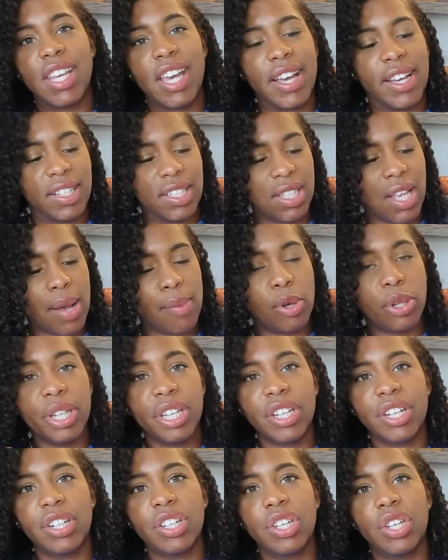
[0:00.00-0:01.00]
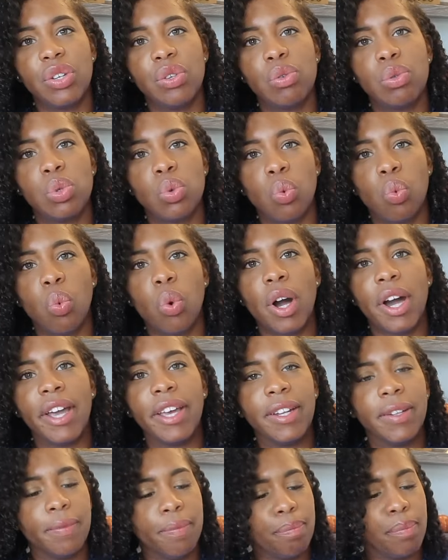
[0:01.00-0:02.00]
tests. I'm only gonna use
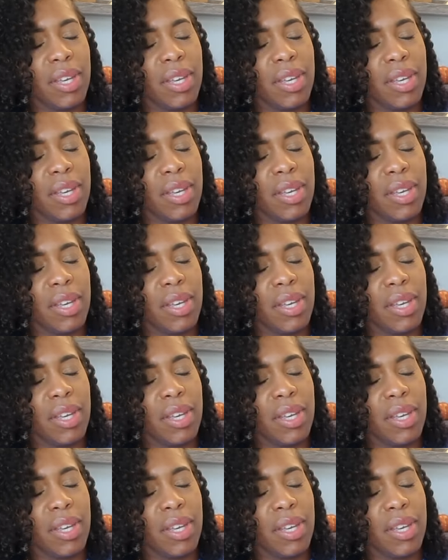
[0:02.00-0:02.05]
one,